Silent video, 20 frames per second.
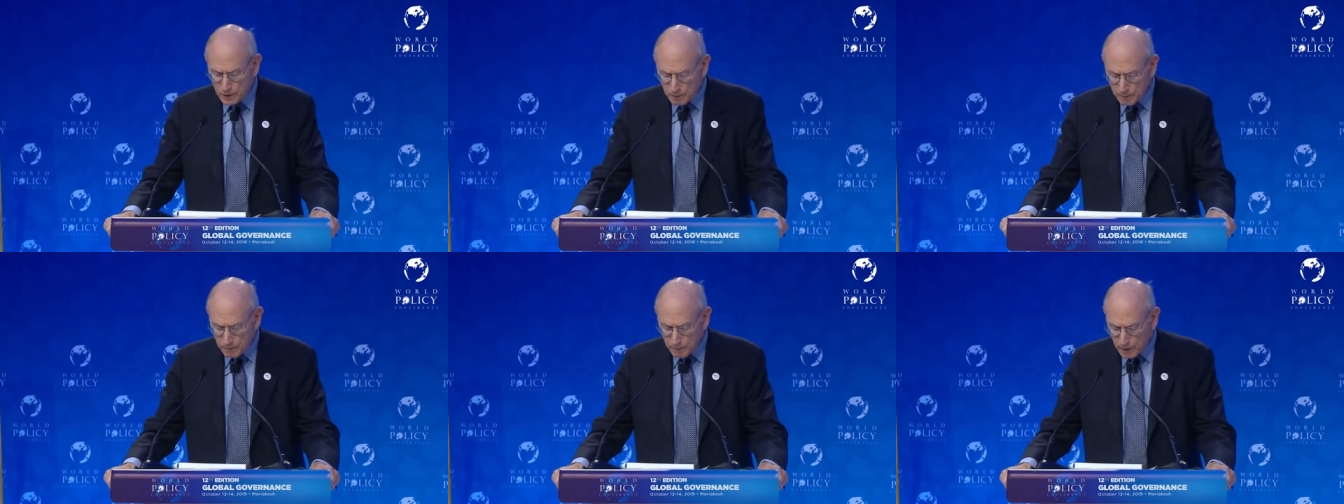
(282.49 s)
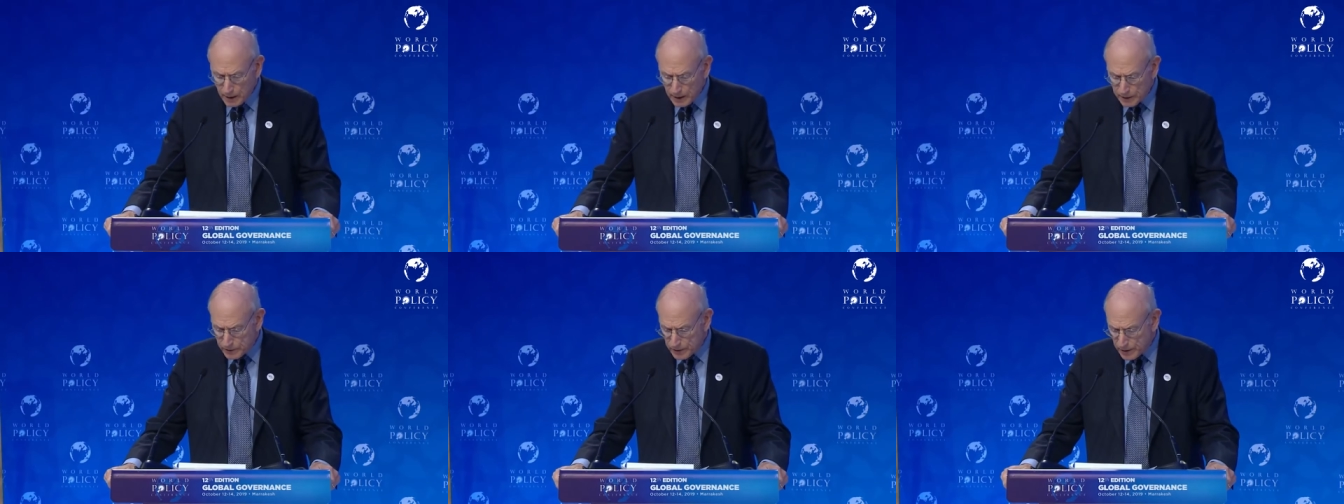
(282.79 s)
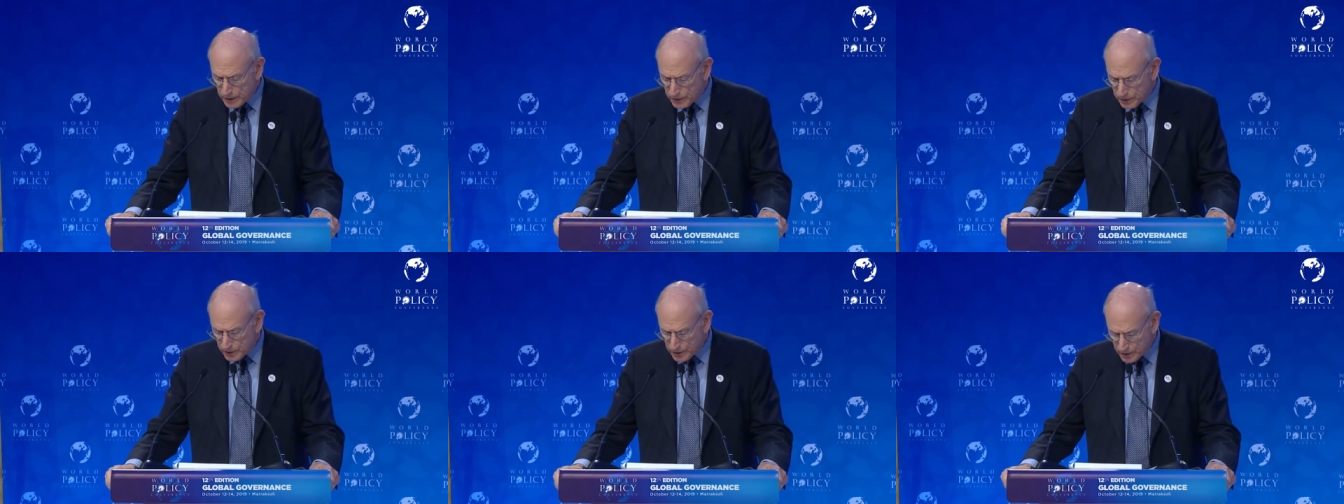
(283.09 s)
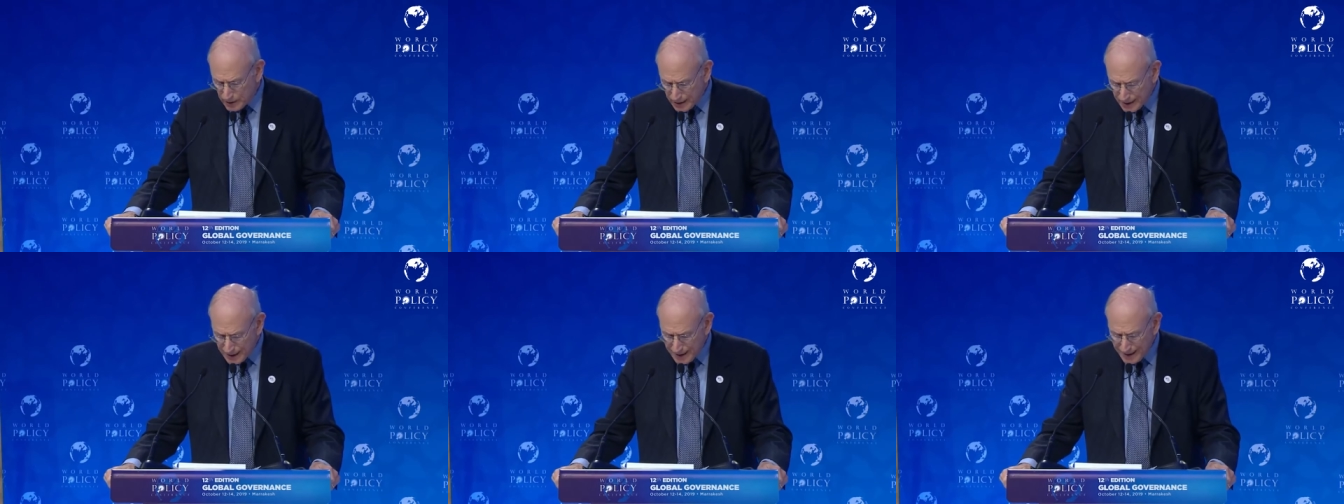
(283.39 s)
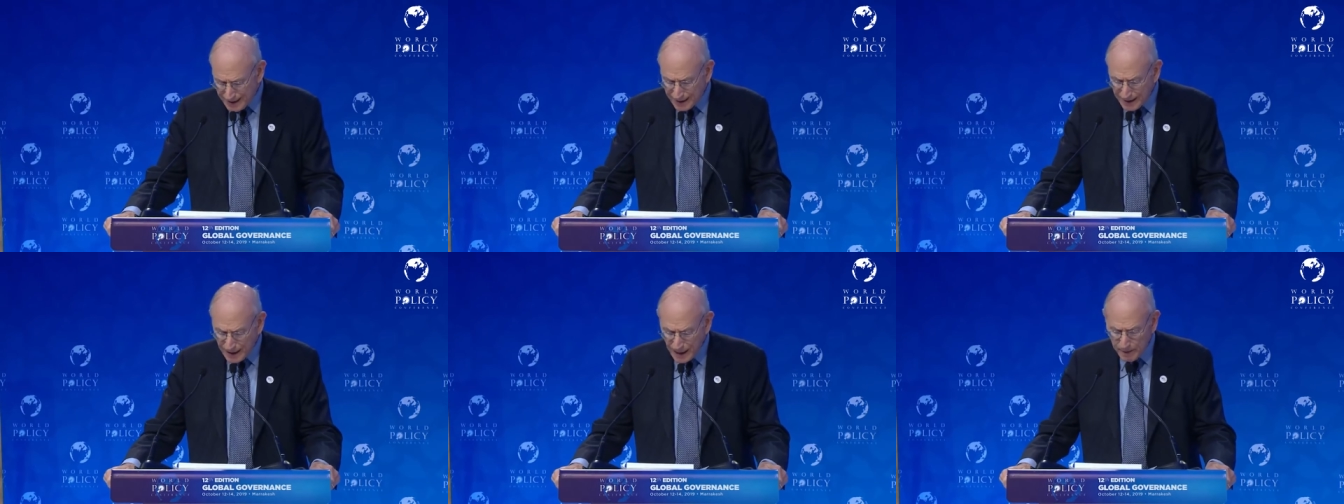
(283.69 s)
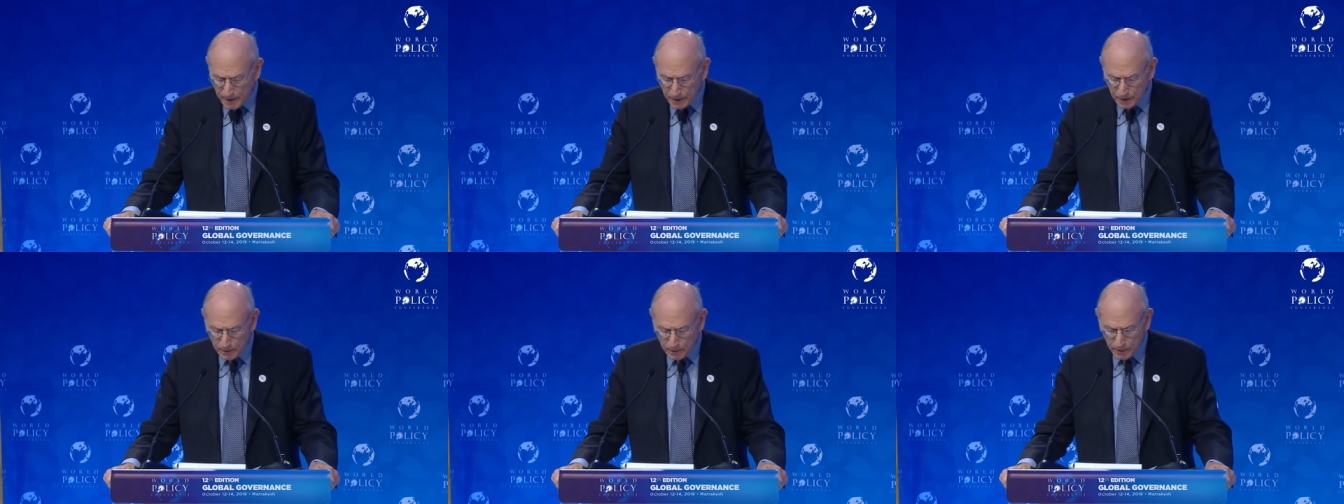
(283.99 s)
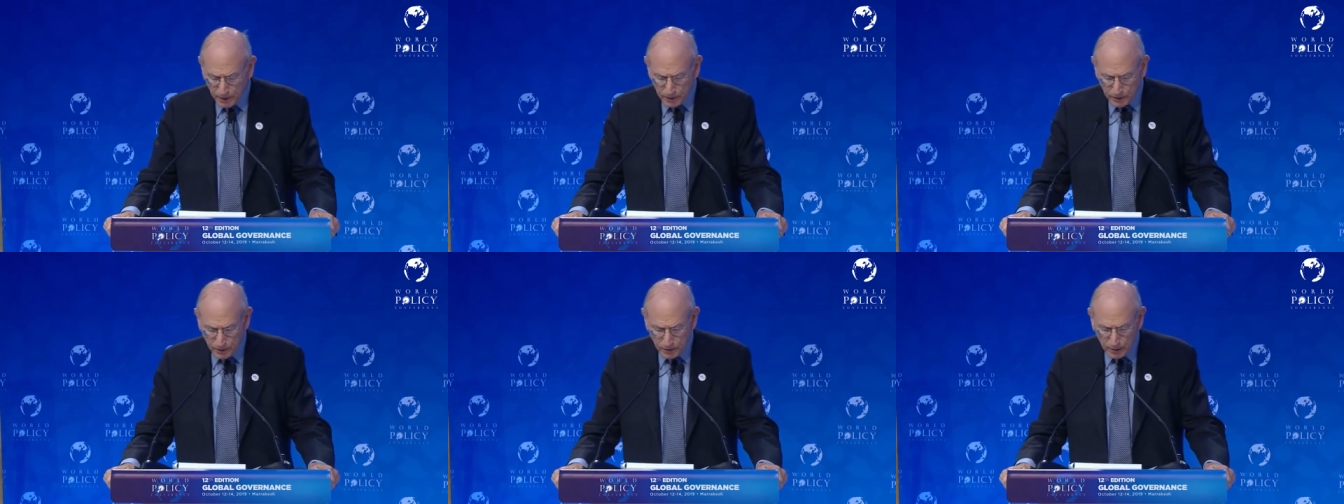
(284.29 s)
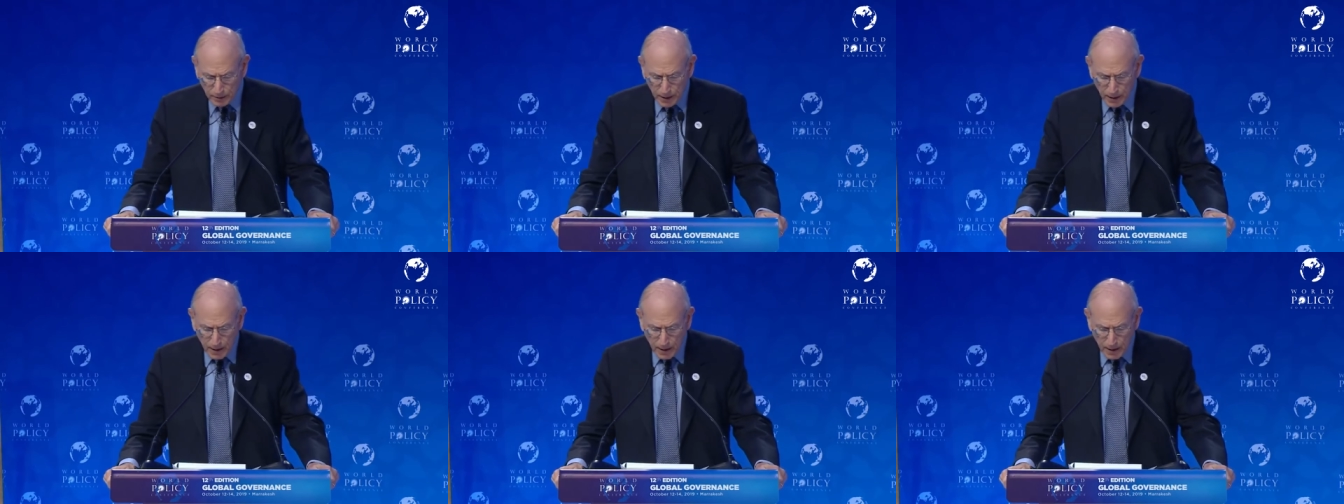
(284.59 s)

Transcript: process's economic dimension,